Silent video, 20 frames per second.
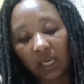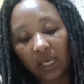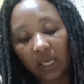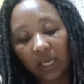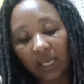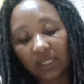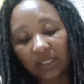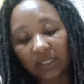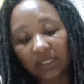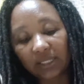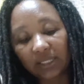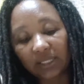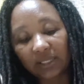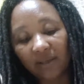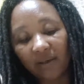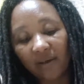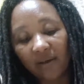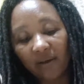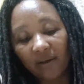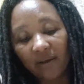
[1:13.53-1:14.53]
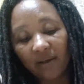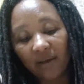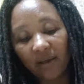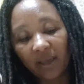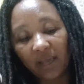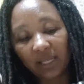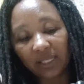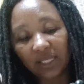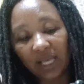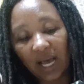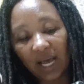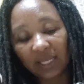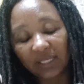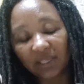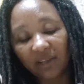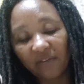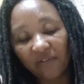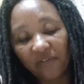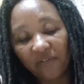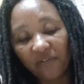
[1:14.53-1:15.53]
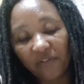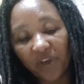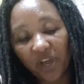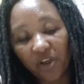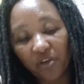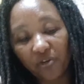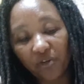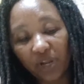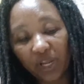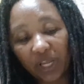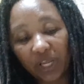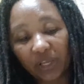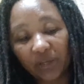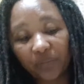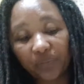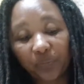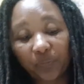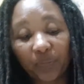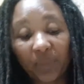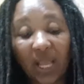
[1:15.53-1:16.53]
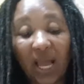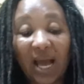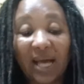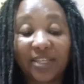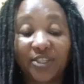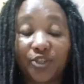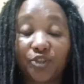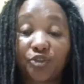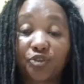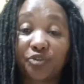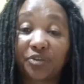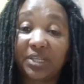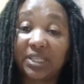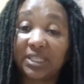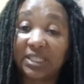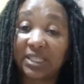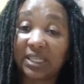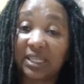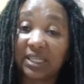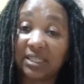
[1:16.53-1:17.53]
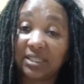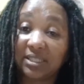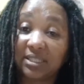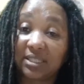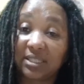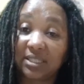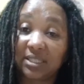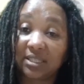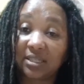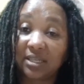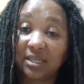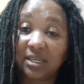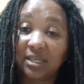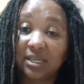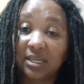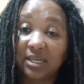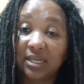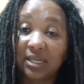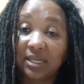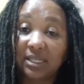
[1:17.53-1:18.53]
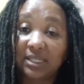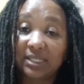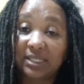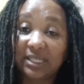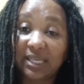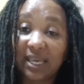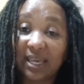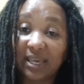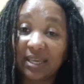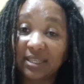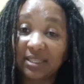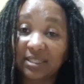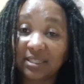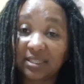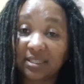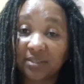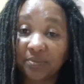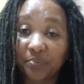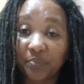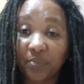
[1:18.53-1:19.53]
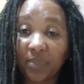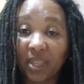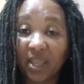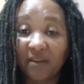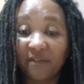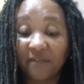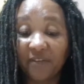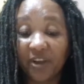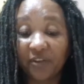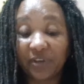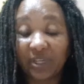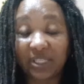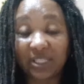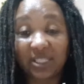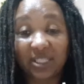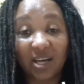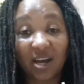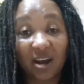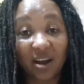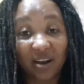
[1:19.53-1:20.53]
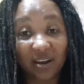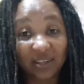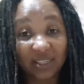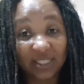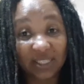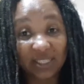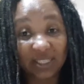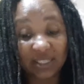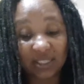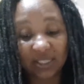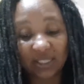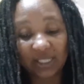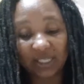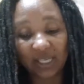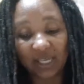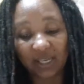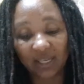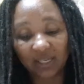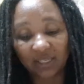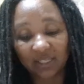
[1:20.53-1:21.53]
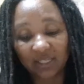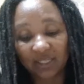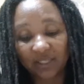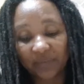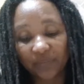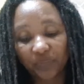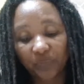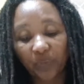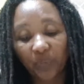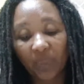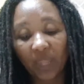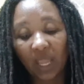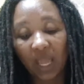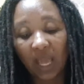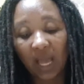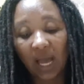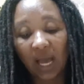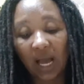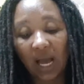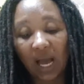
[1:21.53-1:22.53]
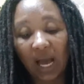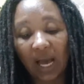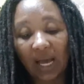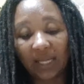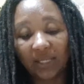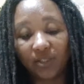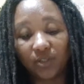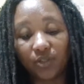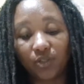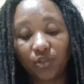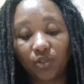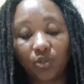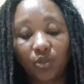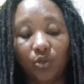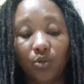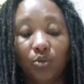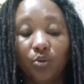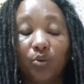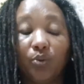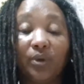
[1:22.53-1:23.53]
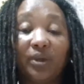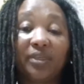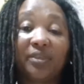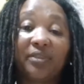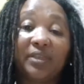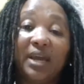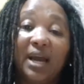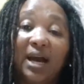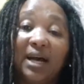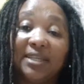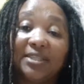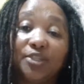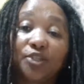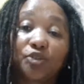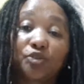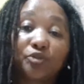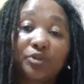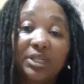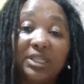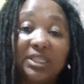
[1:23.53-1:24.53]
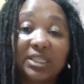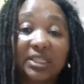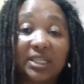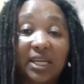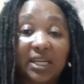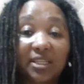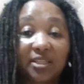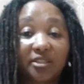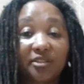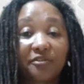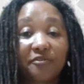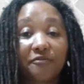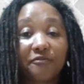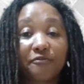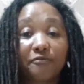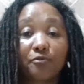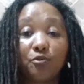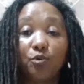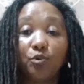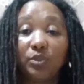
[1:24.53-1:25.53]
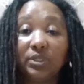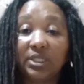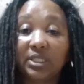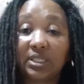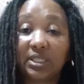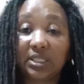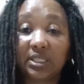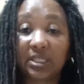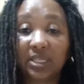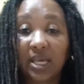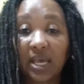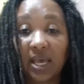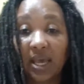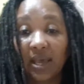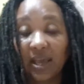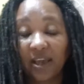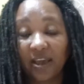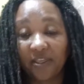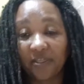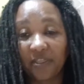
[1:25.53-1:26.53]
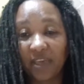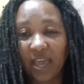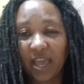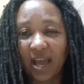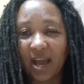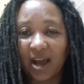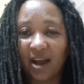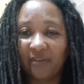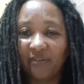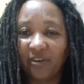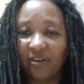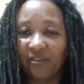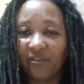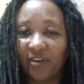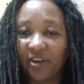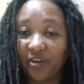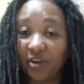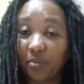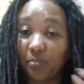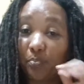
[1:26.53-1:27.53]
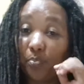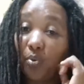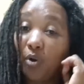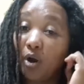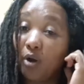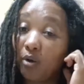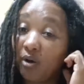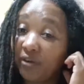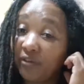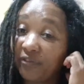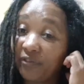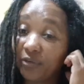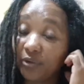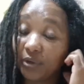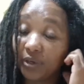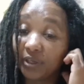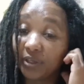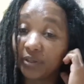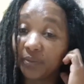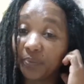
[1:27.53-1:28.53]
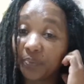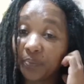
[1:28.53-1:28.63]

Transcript: it has a very astringent taste, very tart taste. And you know, with the astringent fruits, they have a very powerful